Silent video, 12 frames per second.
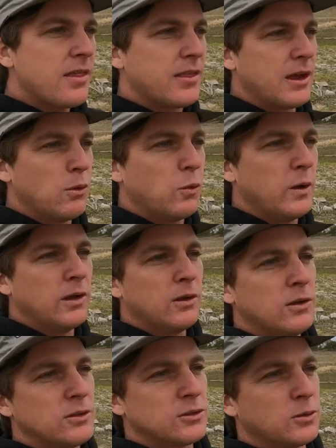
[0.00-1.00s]
they
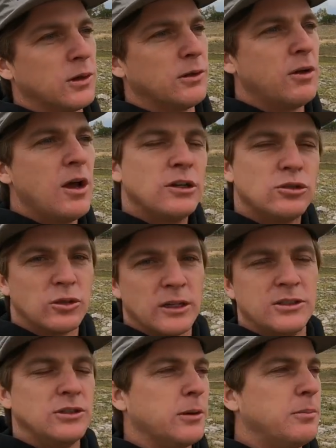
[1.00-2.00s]
will sort of
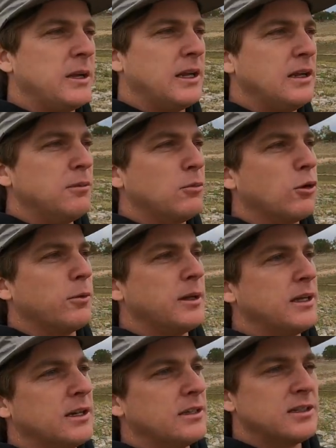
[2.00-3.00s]
trust your opinion more,
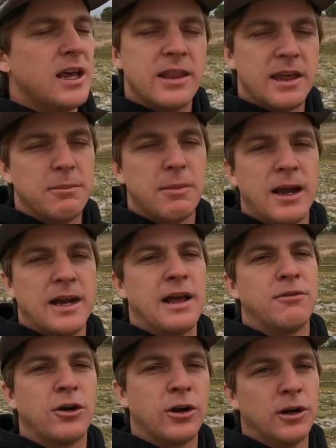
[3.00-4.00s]
because they might
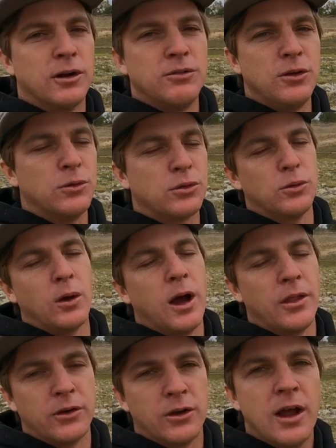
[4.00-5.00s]
have heard of you through
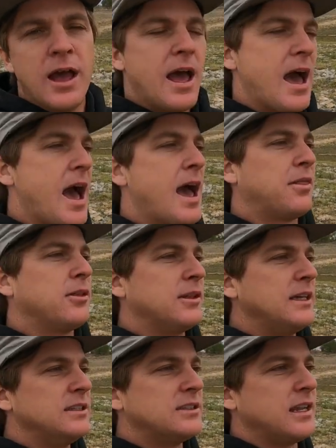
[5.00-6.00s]
other
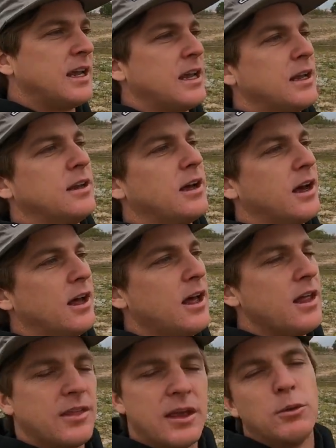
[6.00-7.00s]
athletes, and
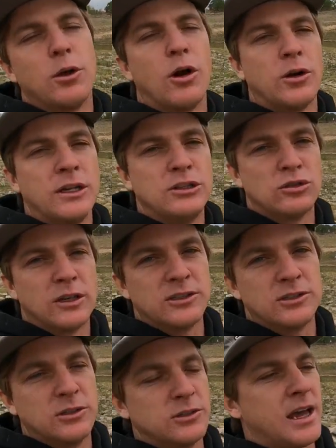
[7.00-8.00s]
they would already
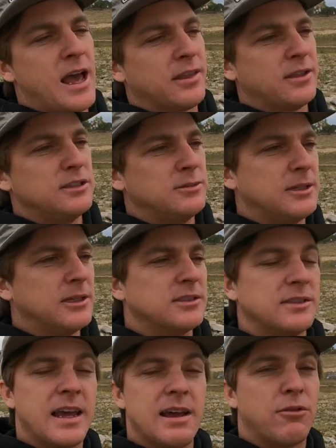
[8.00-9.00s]
trust those athletes
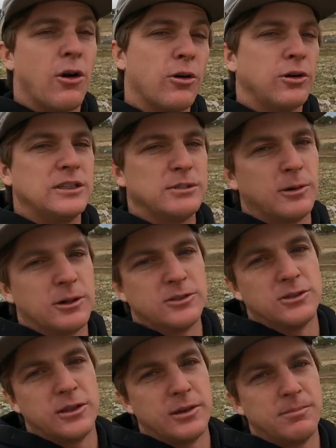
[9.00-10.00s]
because they have already
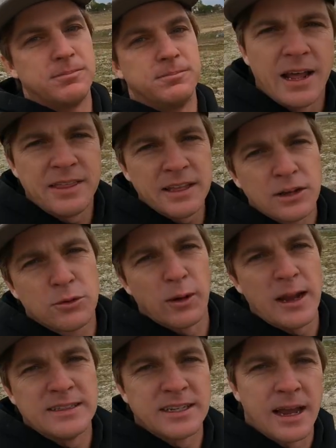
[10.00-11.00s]
sponsored them. I think a
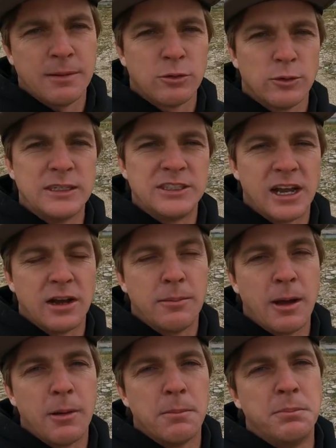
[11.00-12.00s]
great time to reach out
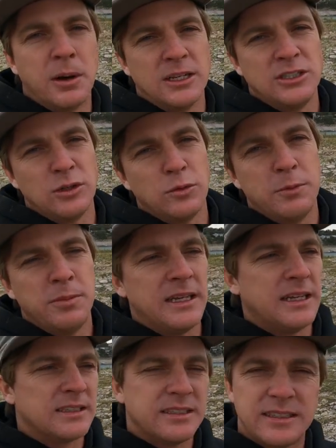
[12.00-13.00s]
about budget would
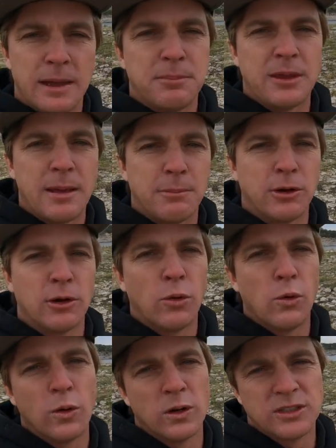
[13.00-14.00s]
be September
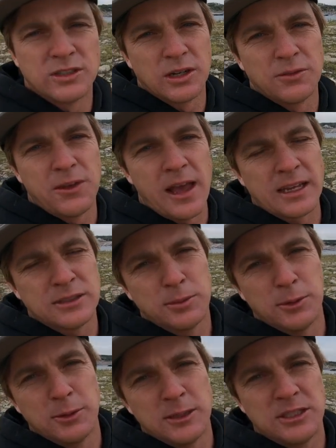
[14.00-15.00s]
or Surf
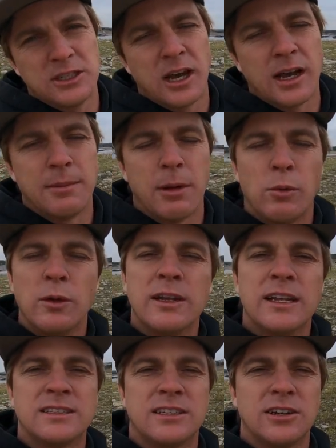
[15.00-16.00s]
Expo-ish time. I wouldn't
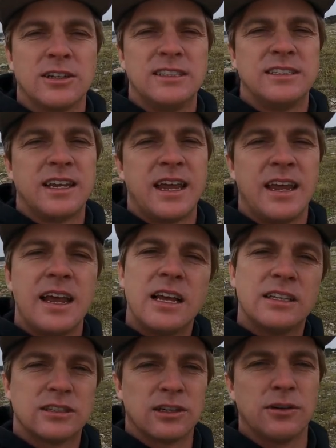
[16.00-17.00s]
necessarily say
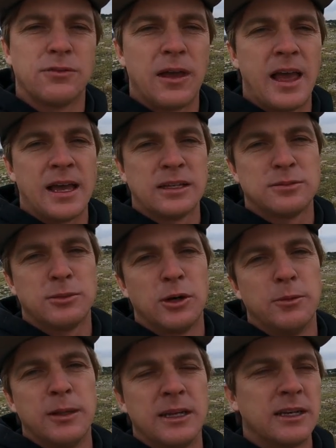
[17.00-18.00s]
Surf
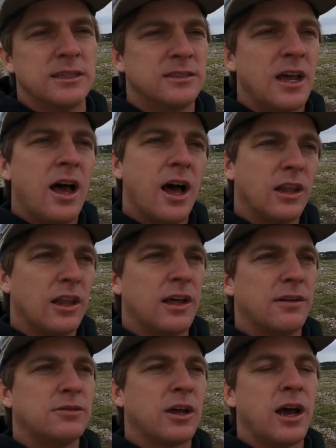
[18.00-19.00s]
Expo, because a lot of